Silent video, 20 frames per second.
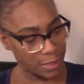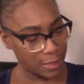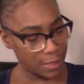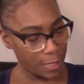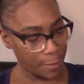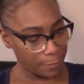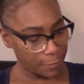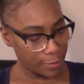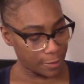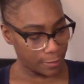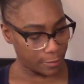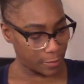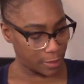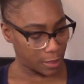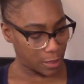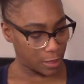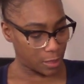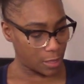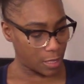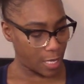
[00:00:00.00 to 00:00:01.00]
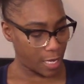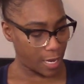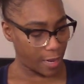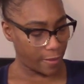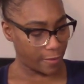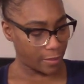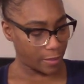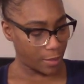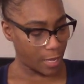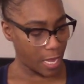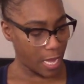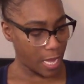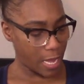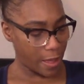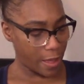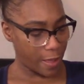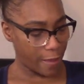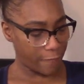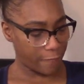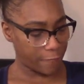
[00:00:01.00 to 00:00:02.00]
symptoms that I
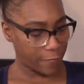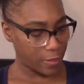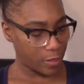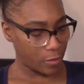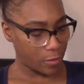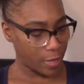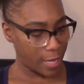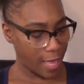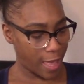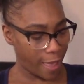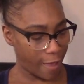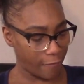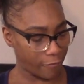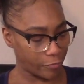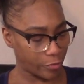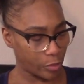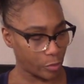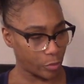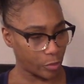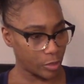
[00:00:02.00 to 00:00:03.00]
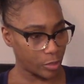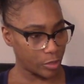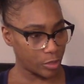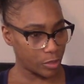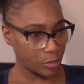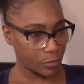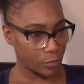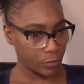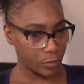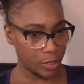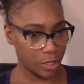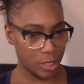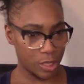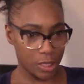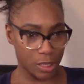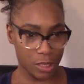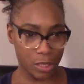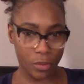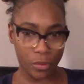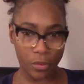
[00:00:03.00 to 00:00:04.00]
I feel afterwards, which
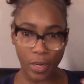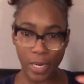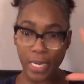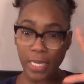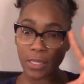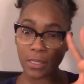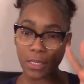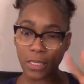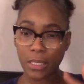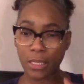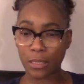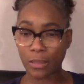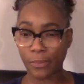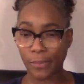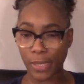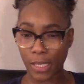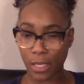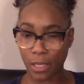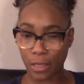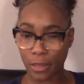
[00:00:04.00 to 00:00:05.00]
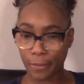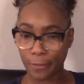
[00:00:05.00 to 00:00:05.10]
is crazy to me.